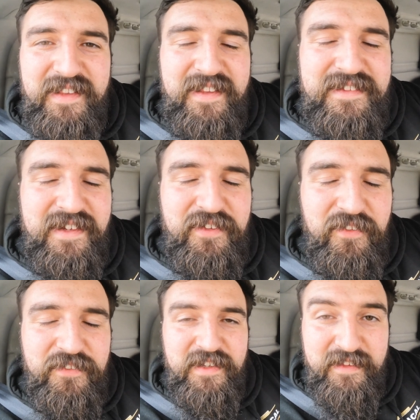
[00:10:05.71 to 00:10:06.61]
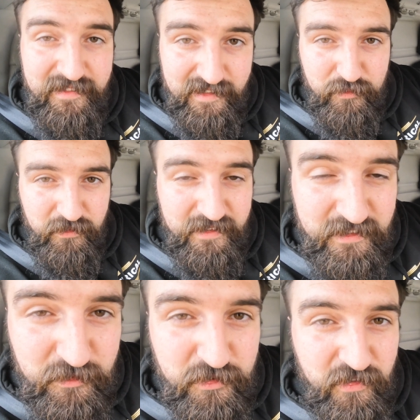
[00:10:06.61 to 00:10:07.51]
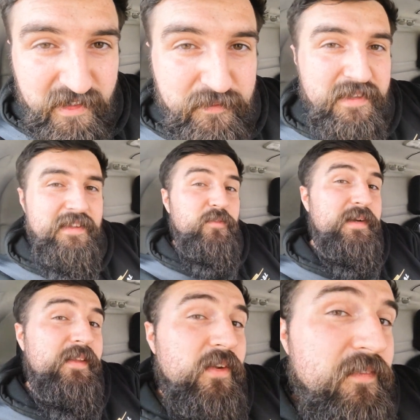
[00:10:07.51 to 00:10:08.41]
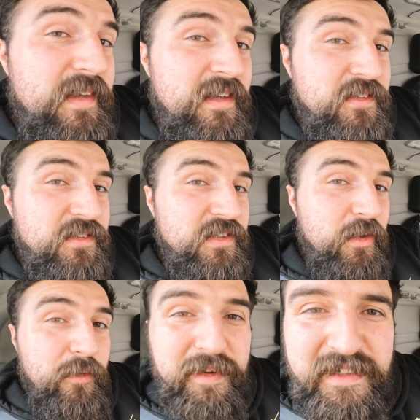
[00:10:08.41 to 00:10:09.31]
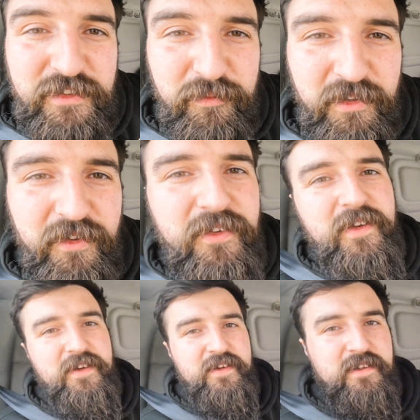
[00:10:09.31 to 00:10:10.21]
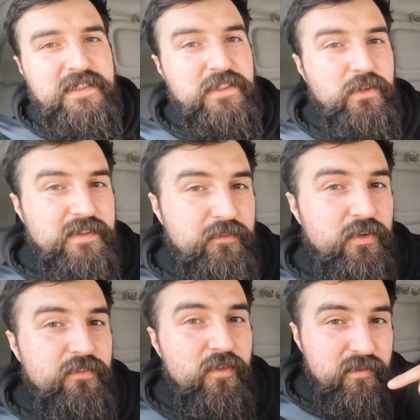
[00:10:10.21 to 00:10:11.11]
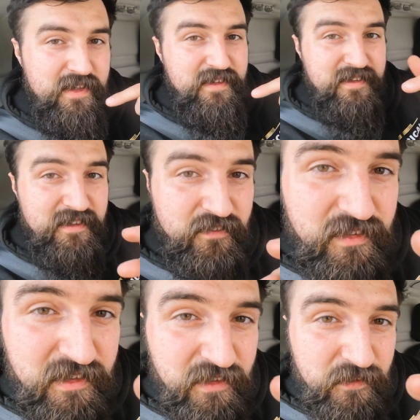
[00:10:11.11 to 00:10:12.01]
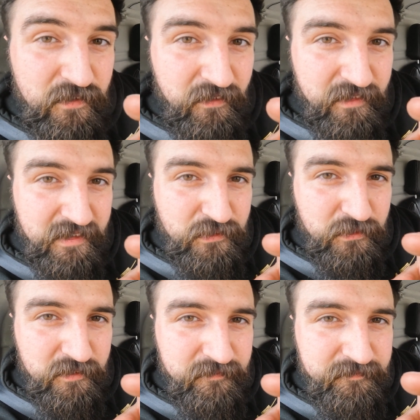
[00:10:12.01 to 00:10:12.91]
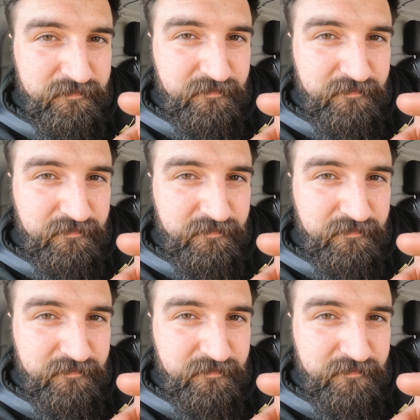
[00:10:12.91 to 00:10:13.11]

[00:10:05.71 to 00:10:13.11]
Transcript: you like this kind of content, hit the like button, hit subscribe, hit the little bell notification so you know when we next upload. So as always, have a good one from me, and I'll see you on the next one.